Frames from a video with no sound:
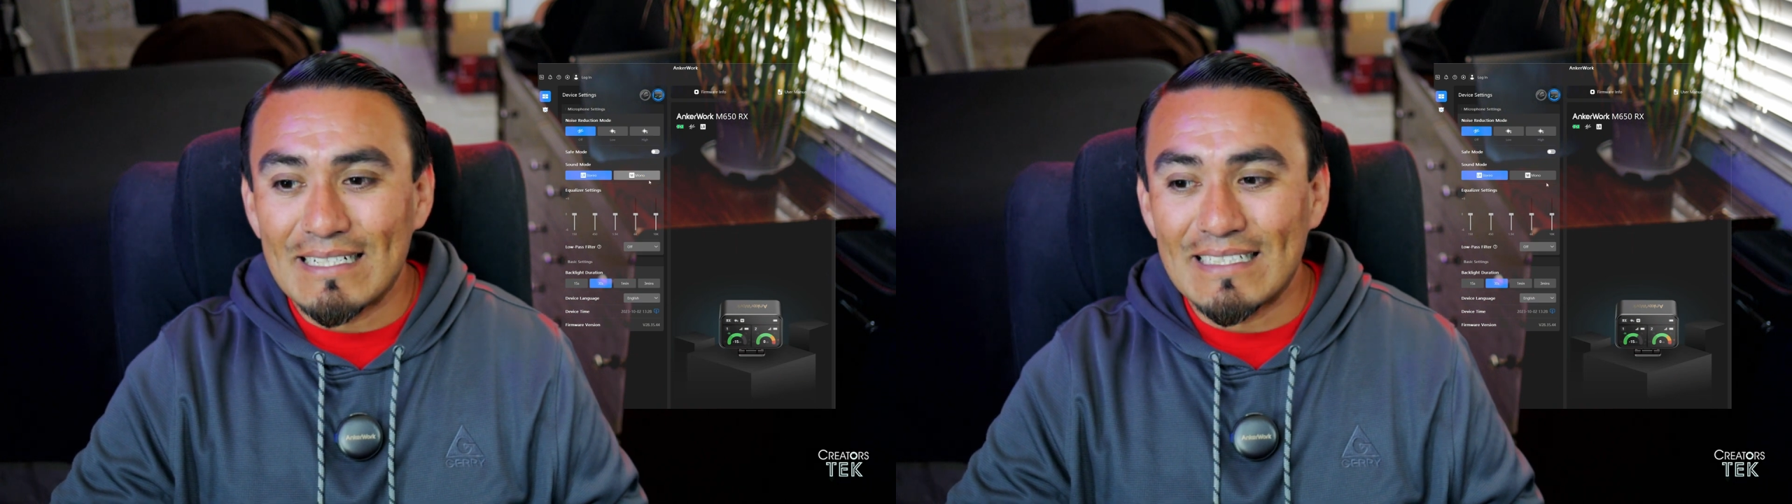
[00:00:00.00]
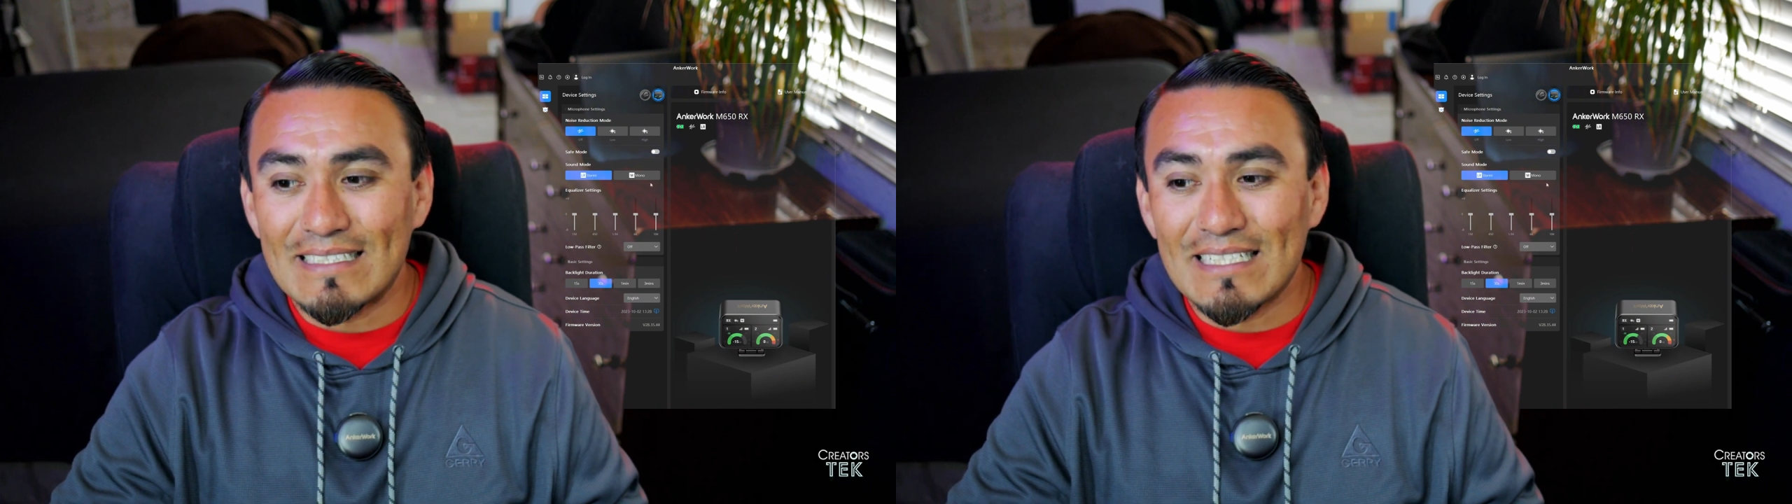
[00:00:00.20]

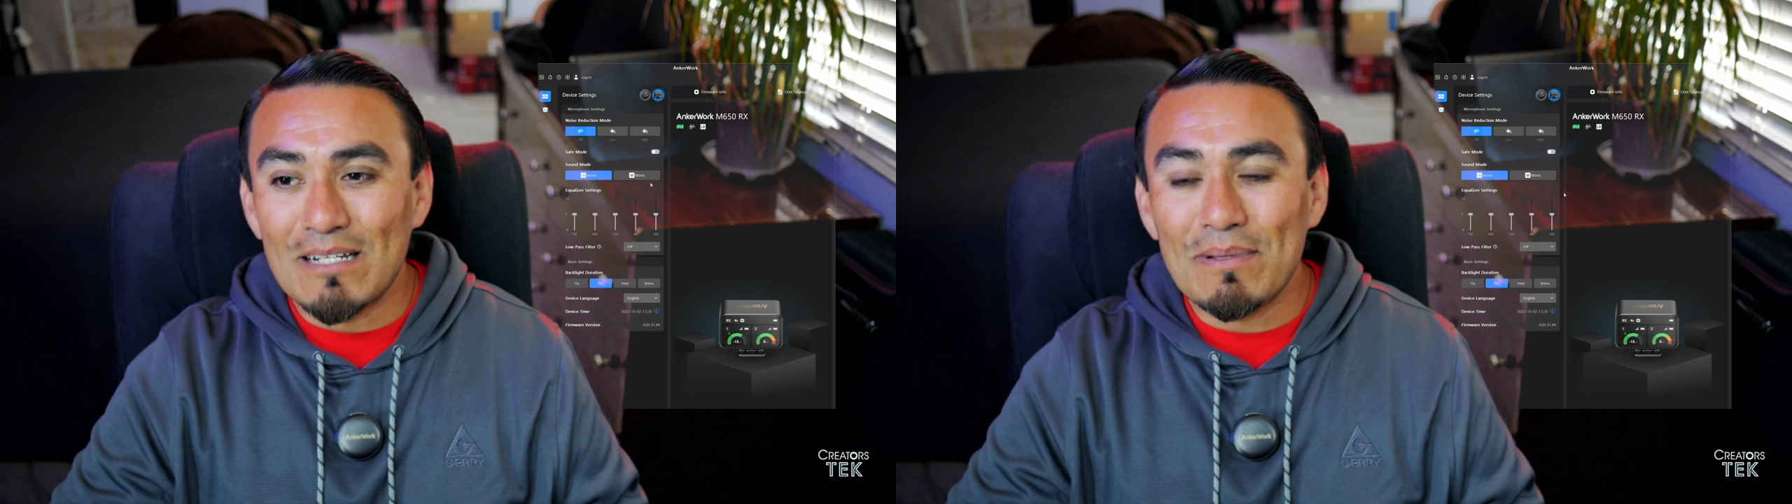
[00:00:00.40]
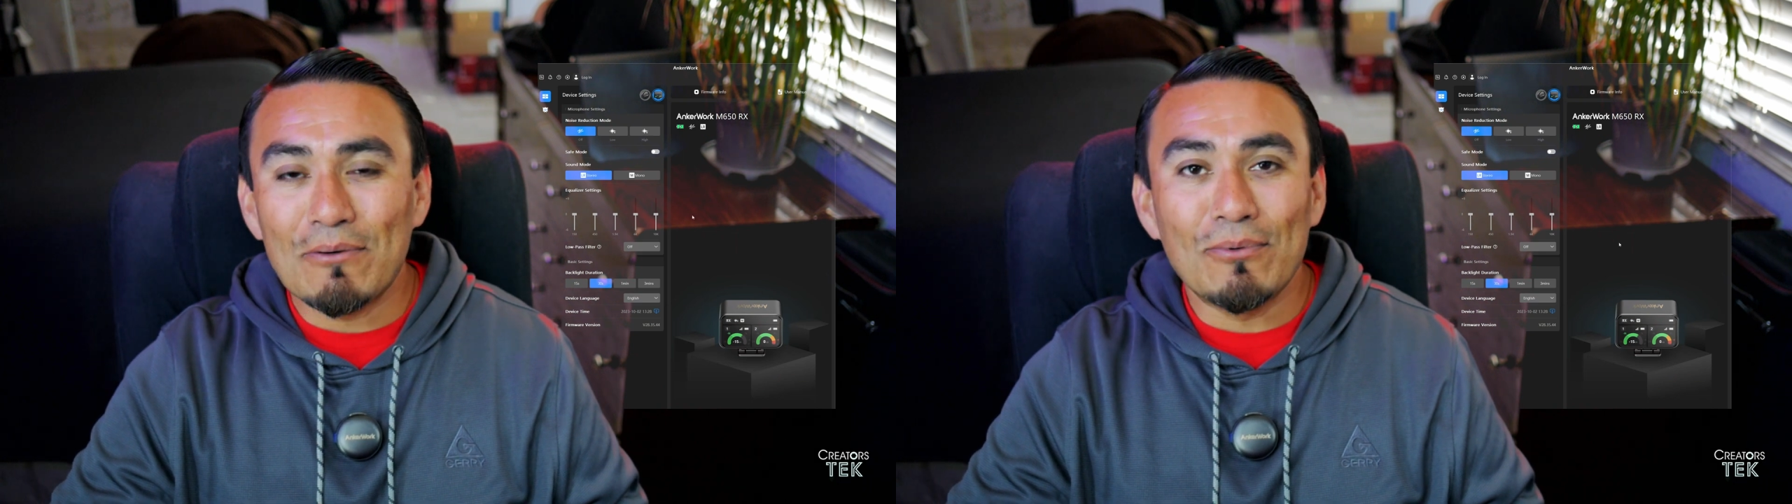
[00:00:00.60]
it's going
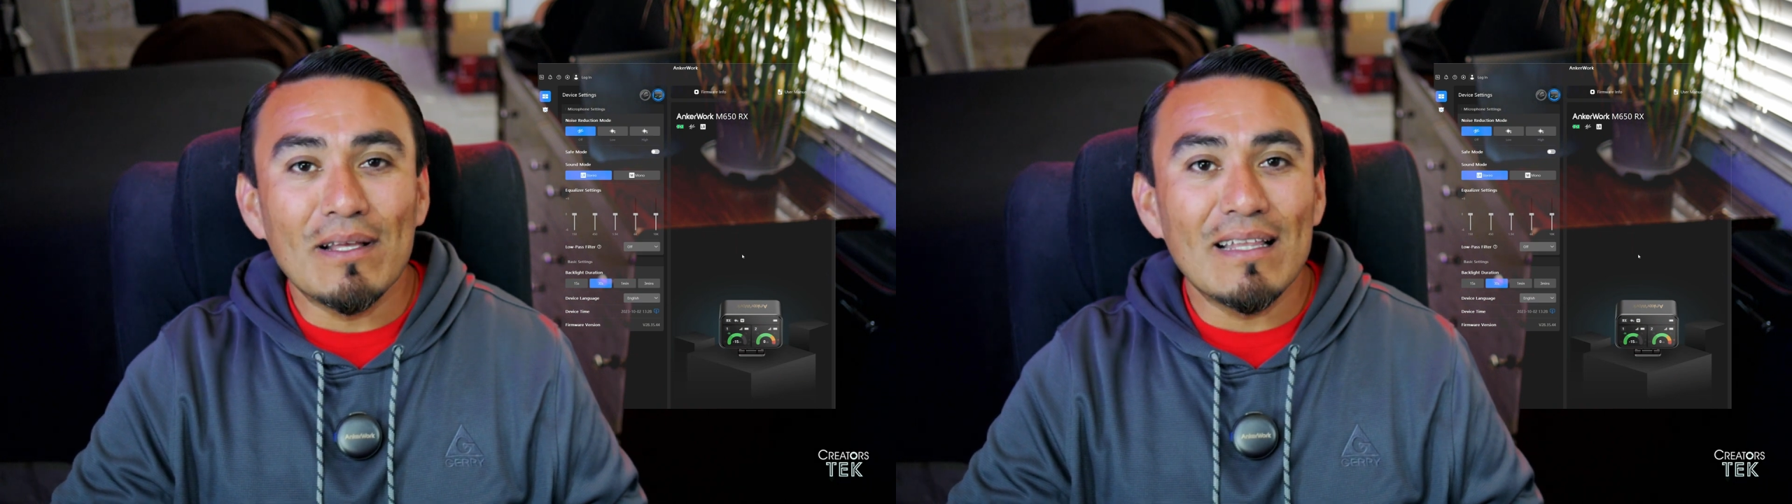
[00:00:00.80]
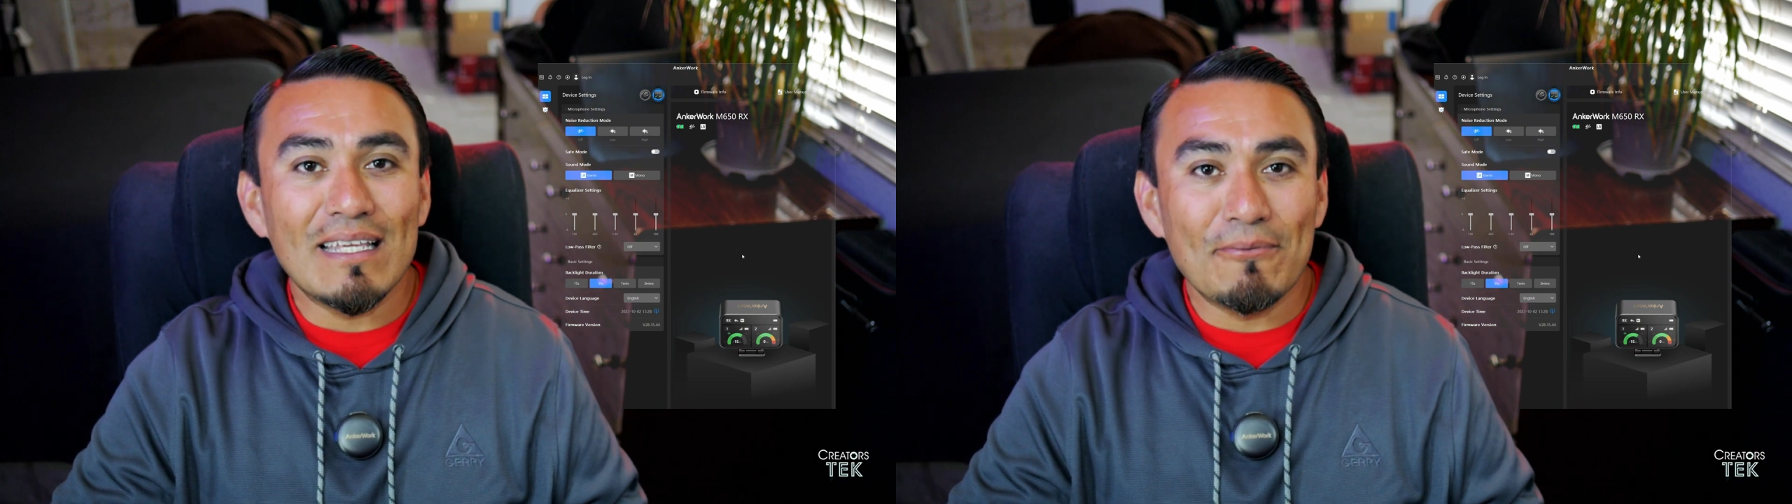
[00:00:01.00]
to be
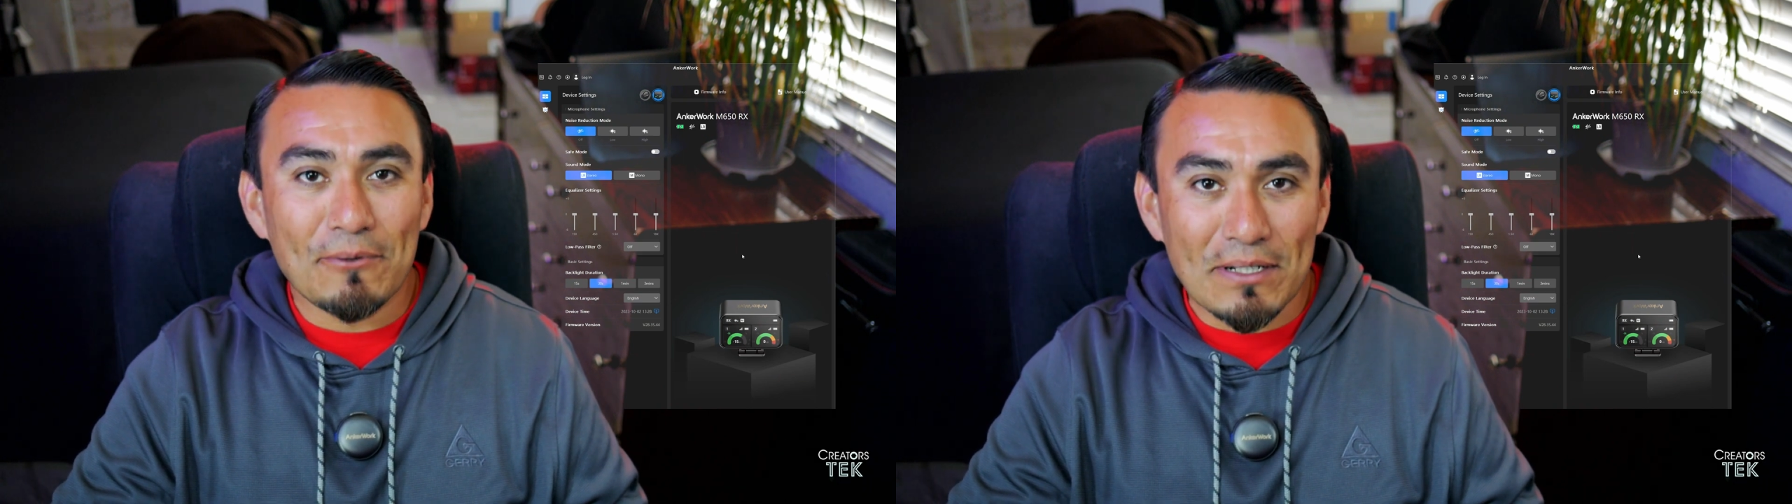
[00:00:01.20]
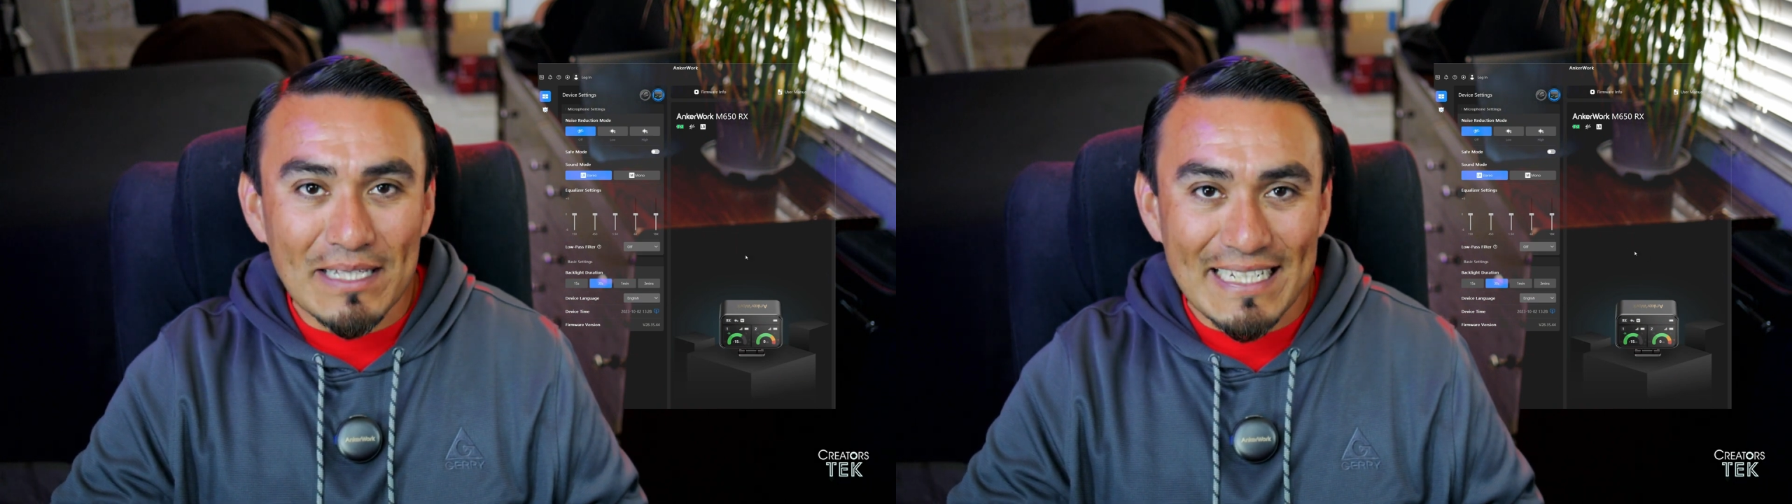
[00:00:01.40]
really
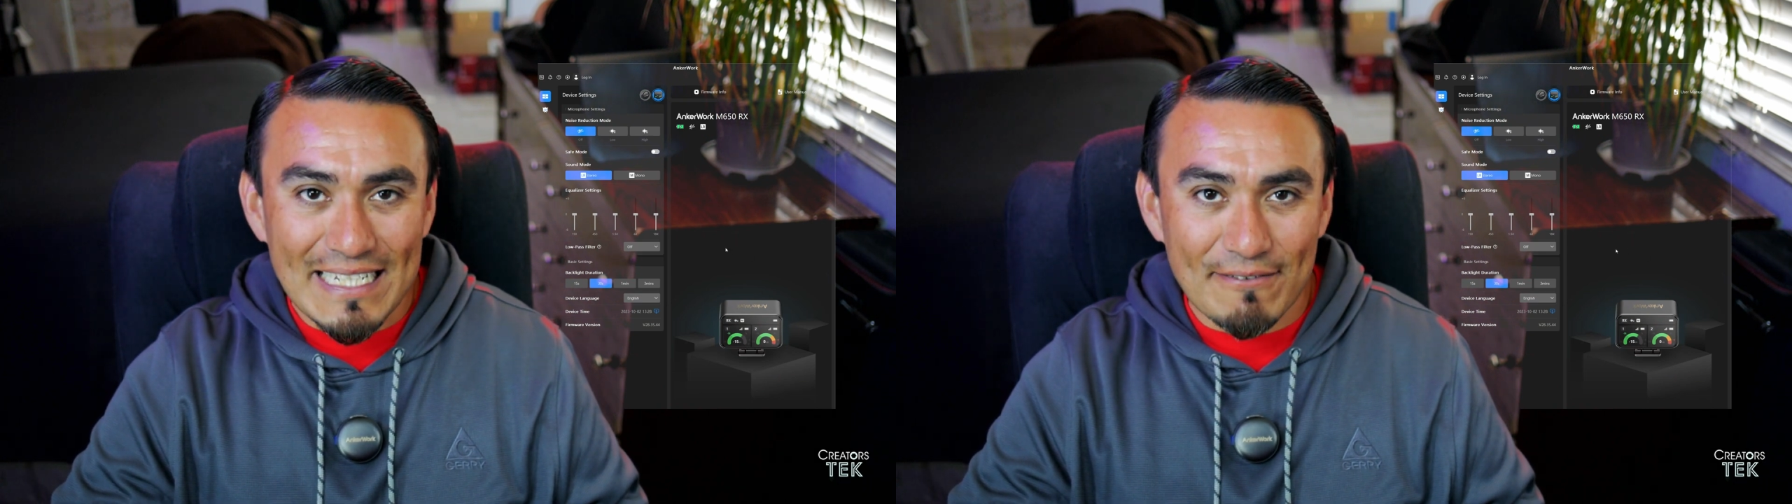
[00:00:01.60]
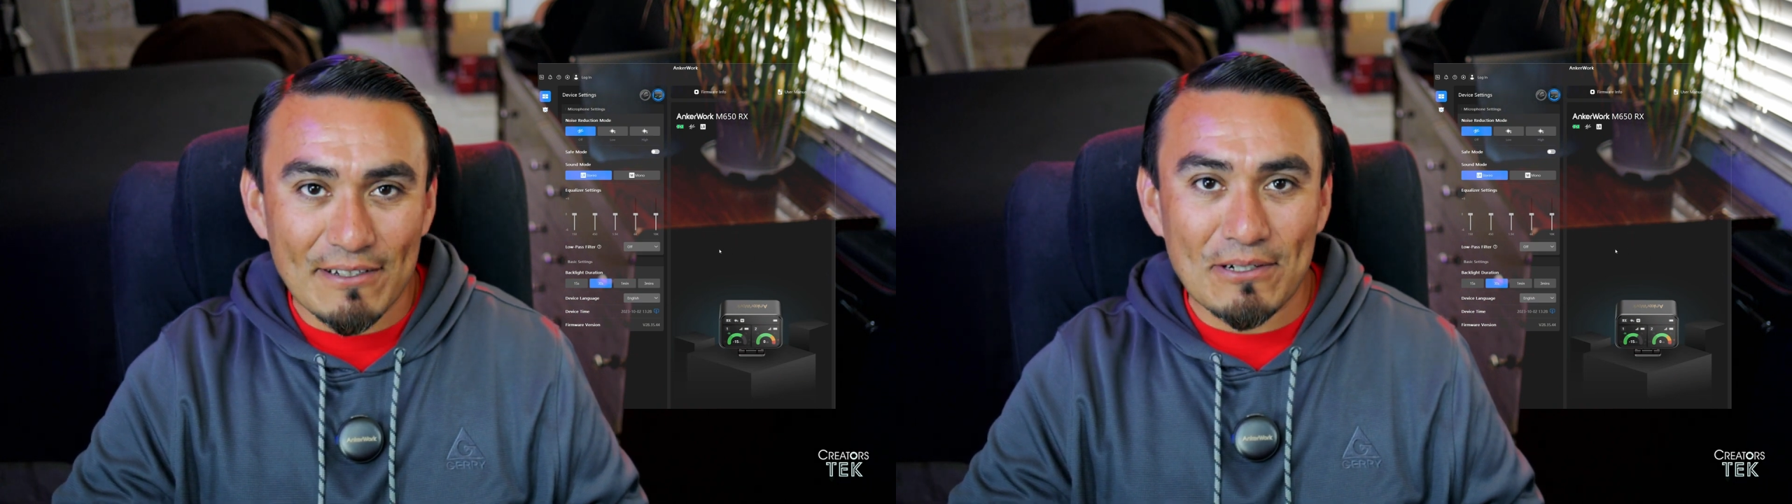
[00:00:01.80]
really
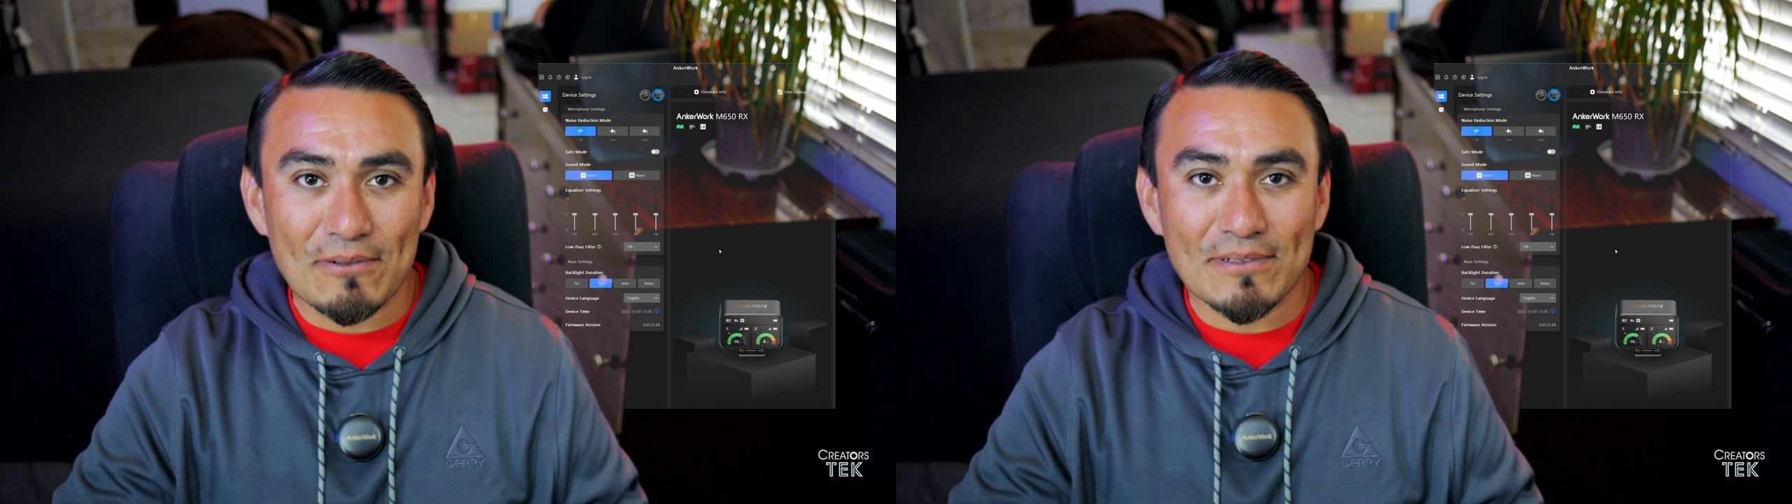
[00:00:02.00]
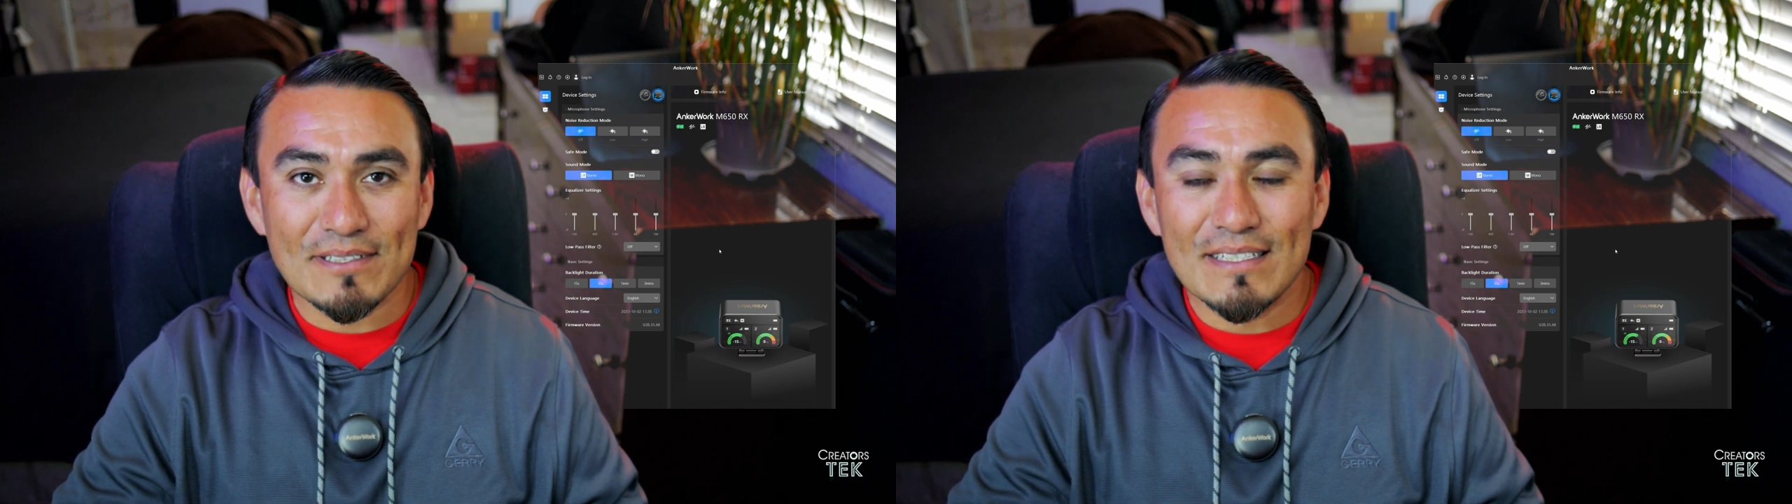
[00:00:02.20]
difficult